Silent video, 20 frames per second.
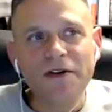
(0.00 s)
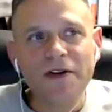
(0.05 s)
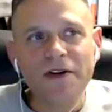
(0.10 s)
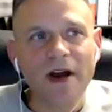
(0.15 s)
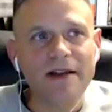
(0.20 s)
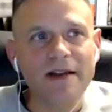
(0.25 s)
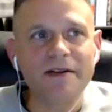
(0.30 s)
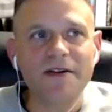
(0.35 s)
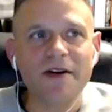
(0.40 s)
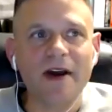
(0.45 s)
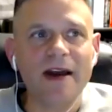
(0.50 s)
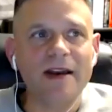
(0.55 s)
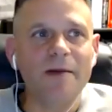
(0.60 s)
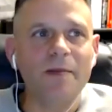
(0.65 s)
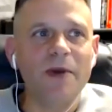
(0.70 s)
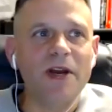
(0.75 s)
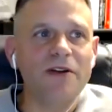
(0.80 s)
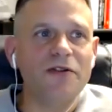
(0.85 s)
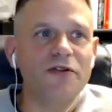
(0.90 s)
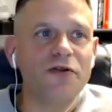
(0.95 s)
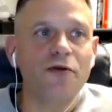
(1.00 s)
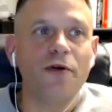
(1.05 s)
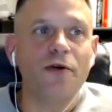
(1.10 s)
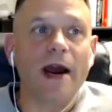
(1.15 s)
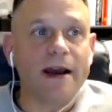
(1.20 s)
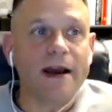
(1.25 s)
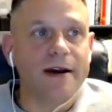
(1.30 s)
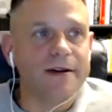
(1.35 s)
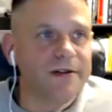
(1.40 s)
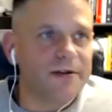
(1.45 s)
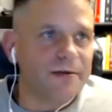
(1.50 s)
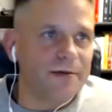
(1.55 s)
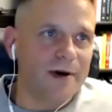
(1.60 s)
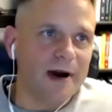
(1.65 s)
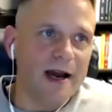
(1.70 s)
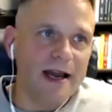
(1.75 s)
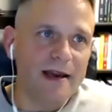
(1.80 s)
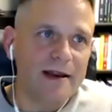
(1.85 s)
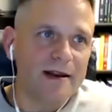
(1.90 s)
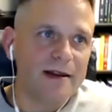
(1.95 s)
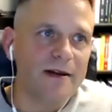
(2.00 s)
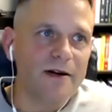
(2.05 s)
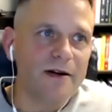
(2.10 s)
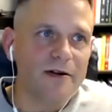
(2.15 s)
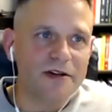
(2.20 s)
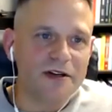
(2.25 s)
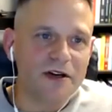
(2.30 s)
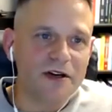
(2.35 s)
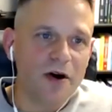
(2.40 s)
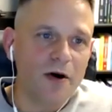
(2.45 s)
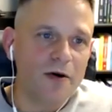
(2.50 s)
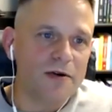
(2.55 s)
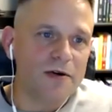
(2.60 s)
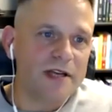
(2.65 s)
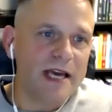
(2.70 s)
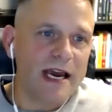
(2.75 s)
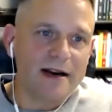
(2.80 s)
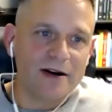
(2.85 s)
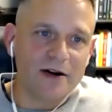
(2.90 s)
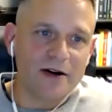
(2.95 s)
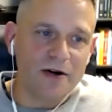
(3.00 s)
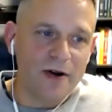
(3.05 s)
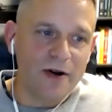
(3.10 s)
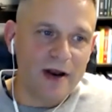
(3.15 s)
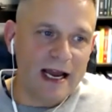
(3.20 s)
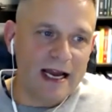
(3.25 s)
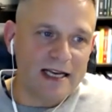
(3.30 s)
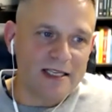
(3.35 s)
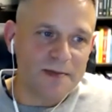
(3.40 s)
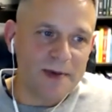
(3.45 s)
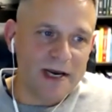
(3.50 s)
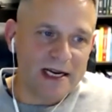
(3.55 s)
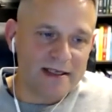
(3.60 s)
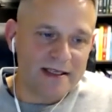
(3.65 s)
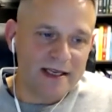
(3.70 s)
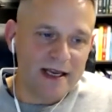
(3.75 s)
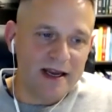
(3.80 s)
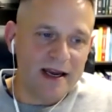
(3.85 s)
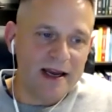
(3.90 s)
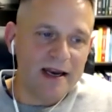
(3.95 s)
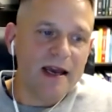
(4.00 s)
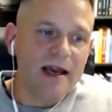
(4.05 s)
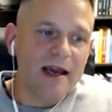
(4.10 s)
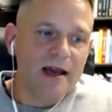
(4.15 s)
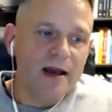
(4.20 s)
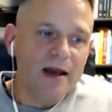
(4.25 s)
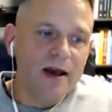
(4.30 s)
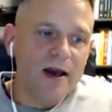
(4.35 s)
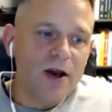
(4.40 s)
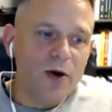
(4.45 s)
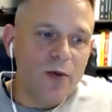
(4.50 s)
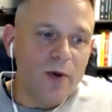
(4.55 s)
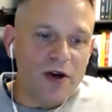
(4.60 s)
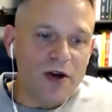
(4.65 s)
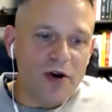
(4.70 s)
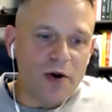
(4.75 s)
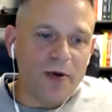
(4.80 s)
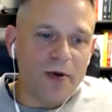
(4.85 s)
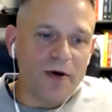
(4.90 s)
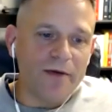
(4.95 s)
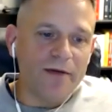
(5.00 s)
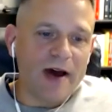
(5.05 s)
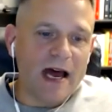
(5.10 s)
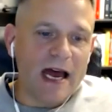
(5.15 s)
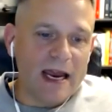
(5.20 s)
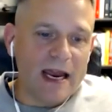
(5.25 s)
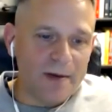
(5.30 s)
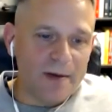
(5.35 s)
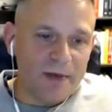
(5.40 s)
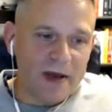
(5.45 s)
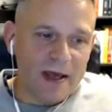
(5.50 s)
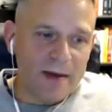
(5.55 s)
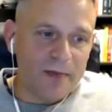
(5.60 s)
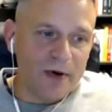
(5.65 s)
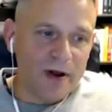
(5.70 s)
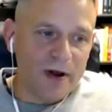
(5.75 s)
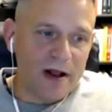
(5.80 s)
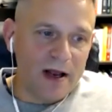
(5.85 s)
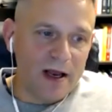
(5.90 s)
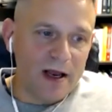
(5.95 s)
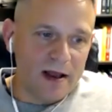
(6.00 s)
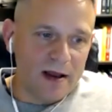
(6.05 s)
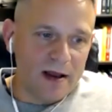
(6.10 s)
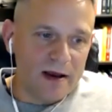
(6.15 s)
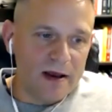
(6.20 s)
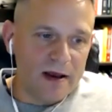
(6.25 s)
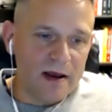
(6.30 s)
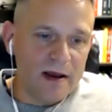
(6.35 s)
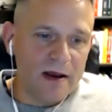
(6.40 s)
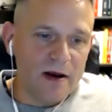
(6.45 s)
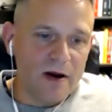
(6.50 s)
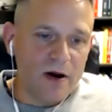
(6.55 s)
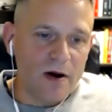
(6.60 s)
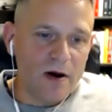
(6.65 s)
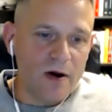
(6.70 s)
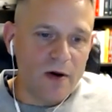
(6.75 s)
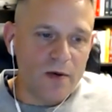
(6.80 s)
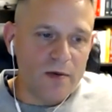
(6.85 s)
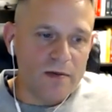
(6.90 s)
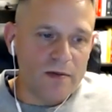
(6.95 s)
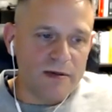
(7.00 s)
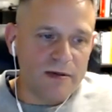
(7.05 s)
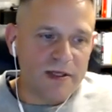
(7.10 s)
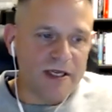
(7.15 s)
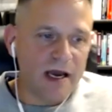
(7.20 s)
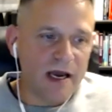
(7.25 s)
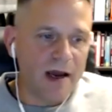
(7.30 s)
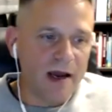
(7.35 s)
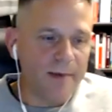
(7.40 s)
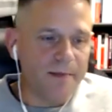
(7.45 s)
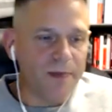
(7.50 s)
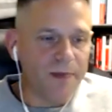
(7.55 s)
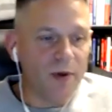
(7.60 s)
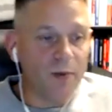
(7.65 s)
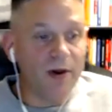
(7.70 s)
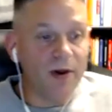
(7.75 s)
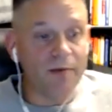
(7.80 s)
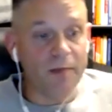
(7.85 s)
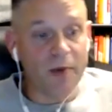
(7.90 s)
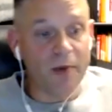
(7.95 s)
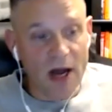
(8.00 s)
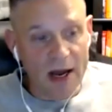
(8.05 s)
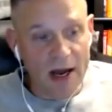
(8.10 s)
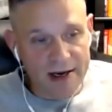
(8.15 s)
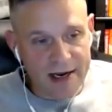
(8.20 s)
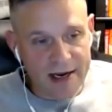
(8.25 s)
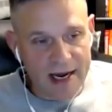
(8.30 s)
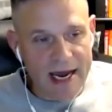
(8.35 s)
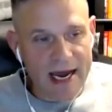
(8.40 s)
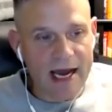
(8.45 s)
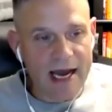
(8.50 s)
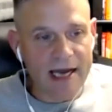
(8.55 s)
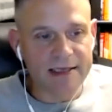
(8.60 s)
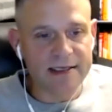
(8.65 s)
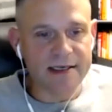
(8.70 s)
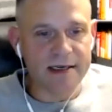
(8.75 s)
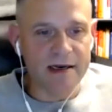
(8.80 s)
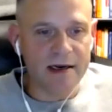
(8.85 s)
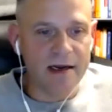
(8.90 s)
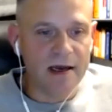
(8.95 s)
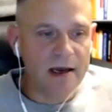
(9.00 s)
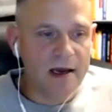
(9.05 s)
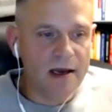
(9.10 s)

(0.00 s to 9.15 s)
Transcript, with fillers: is not designed to be tricks, right? There's hmm. no technical aspects in it. We do provide people, you know, some, we have podcasts and